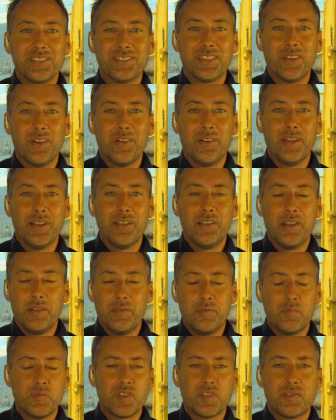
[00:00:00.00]
So it
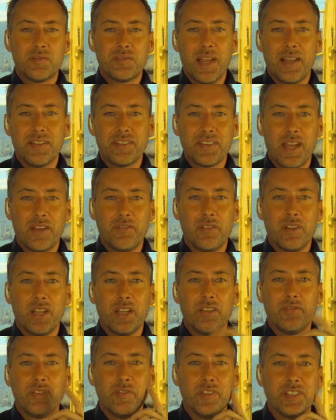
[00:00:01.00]
tends to have a
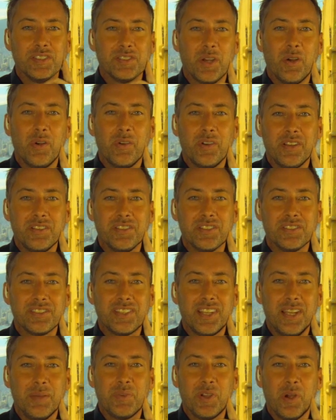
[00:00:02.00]
life of its own and just
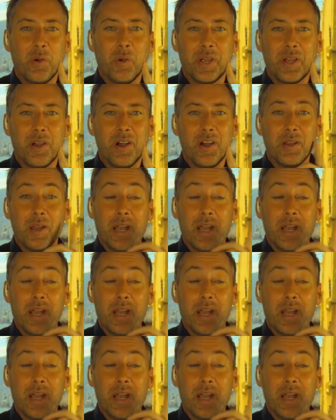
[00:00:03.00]
keep going on.